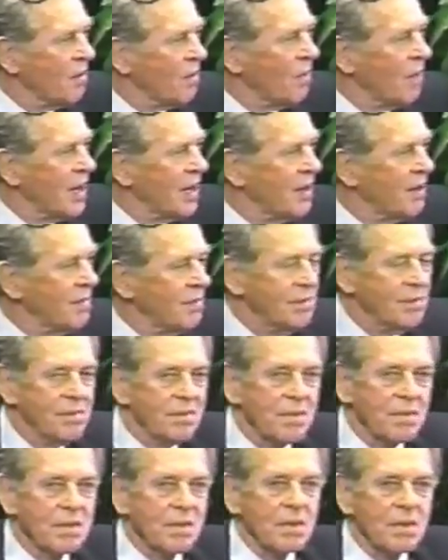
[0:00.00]
where
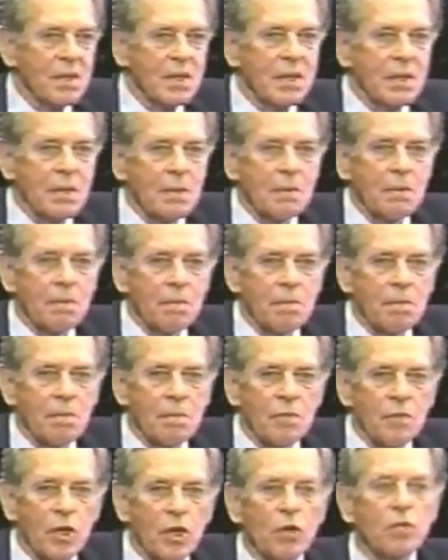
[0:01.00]

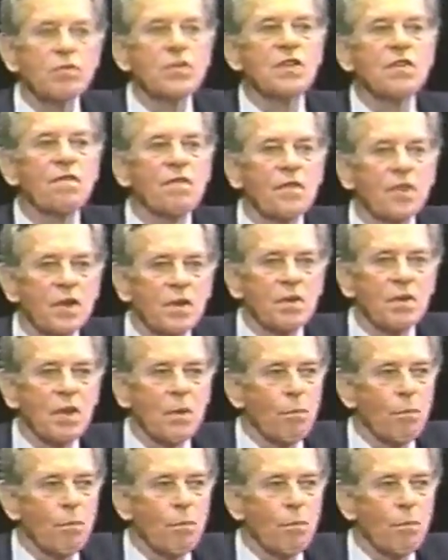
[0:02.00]
Lucifer,